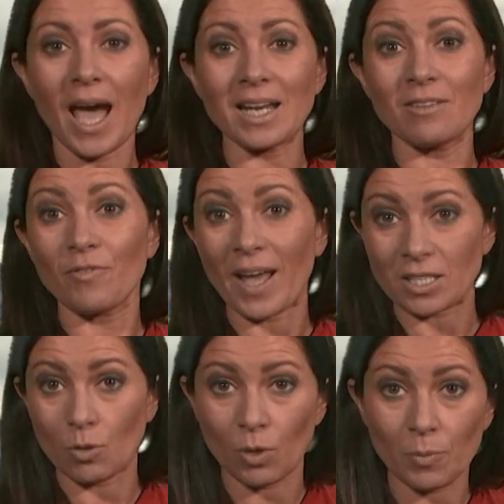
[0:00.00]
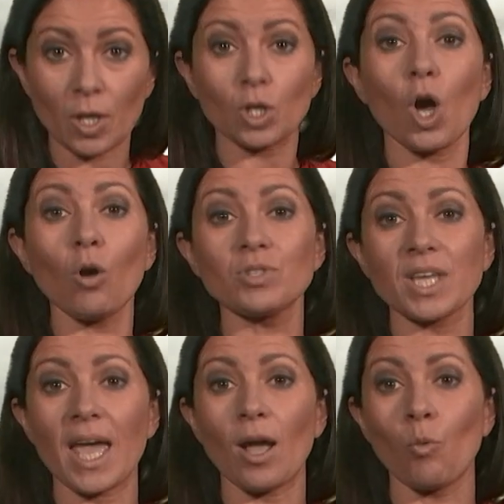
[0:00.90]
and in fact, it will be a cold
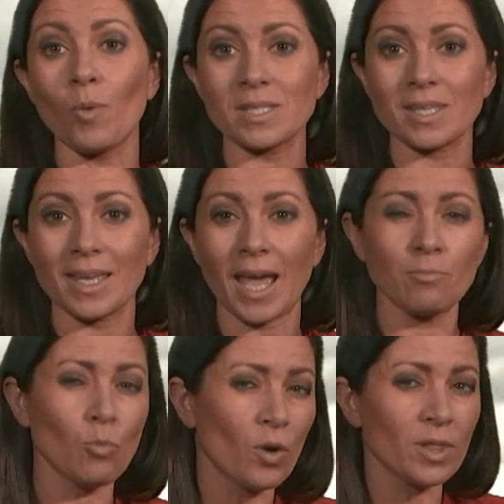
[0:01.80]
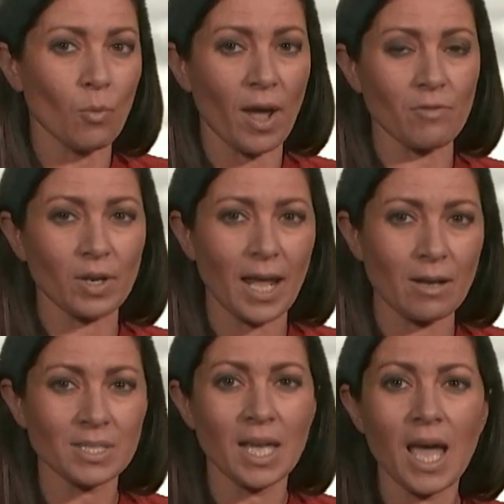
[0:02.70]
day on Wednesday again, more in the way of
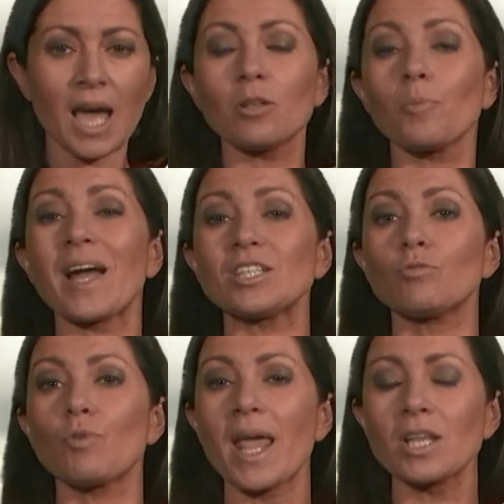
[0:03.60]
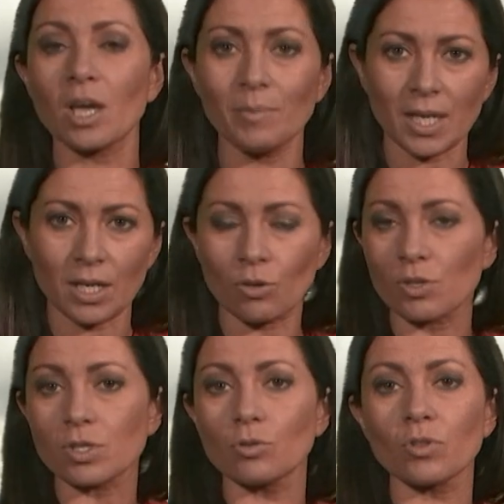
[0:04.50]
cloud, a little patchy rain coming in
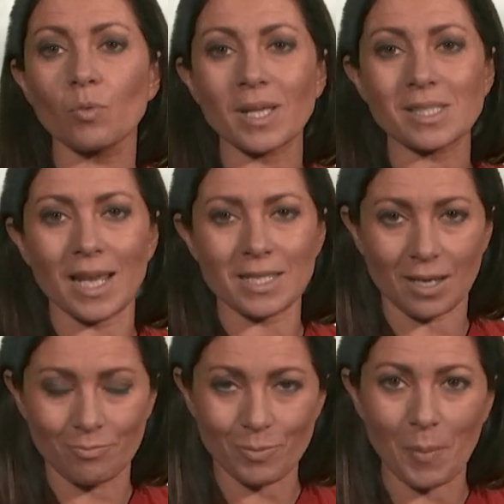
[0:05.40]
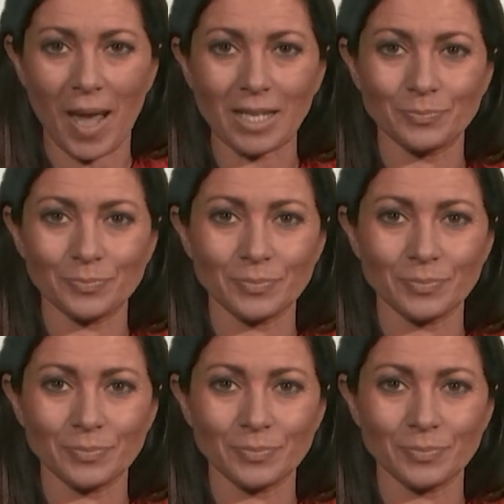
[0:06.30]
across the northwest later. Bye-bye.